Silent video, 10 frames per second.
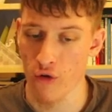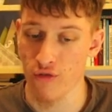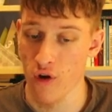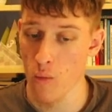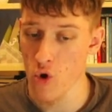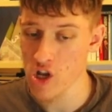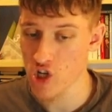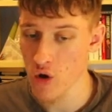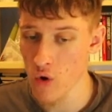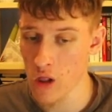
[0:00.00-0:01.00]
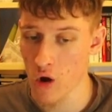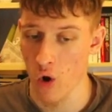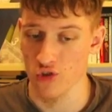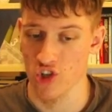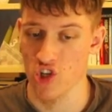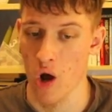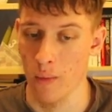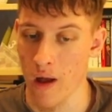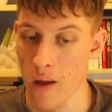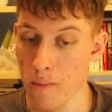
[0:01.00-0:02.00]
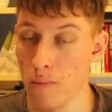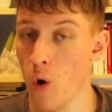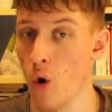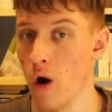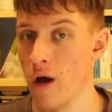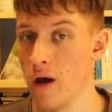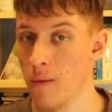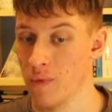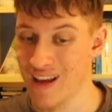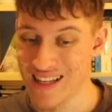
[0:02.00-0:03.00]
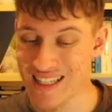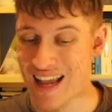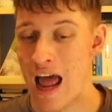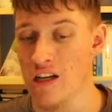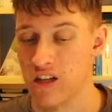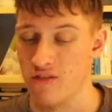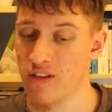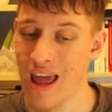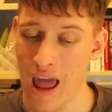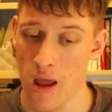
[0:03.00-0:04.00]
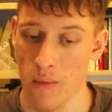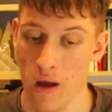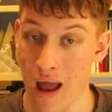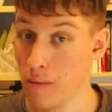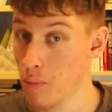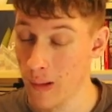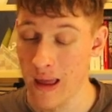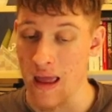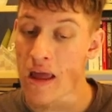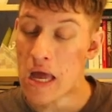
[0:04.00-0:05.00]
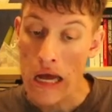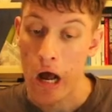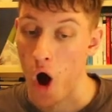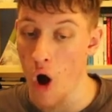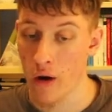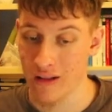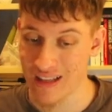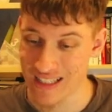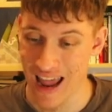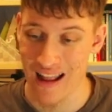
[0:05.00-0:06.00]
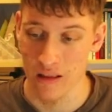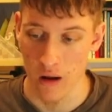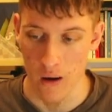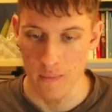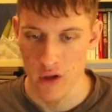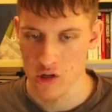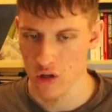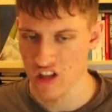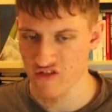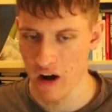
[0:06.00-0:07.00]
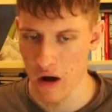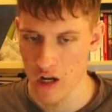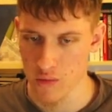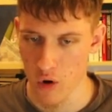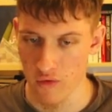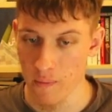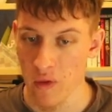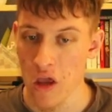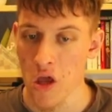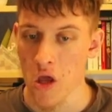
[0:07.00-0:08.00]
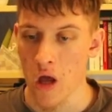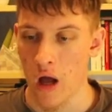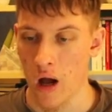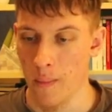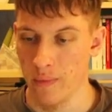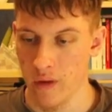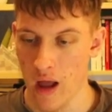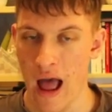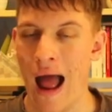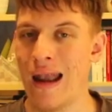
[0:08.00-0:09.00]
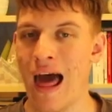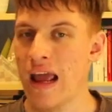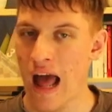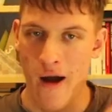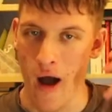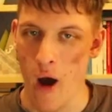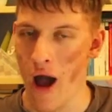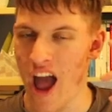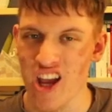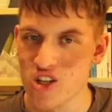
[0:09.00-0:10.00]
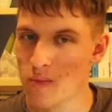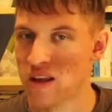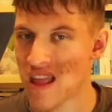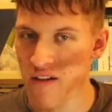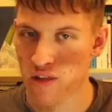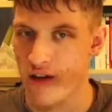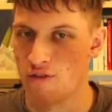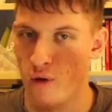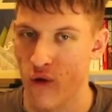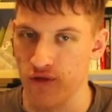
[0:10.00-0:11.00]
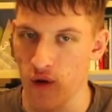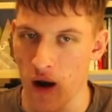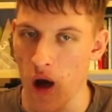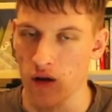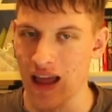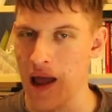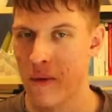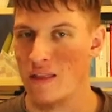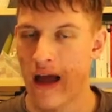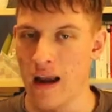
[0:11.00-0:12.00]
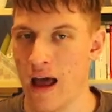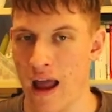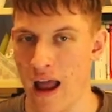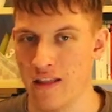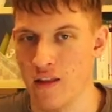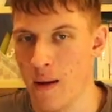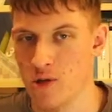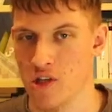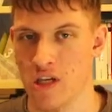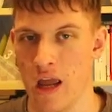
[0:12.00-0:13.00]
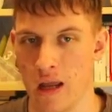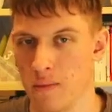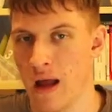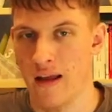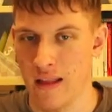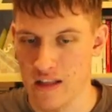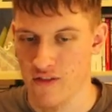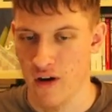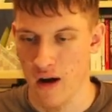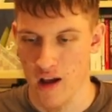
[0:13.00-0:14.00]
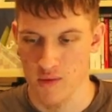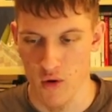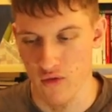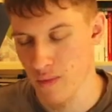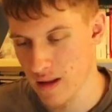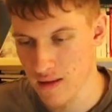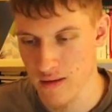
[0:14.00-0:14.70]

from which he will cause some more incisive game and play on the center. So that's a very nice move. I like how I explained everything for a long time, and then I ended up just saying, and that's a very nice move. But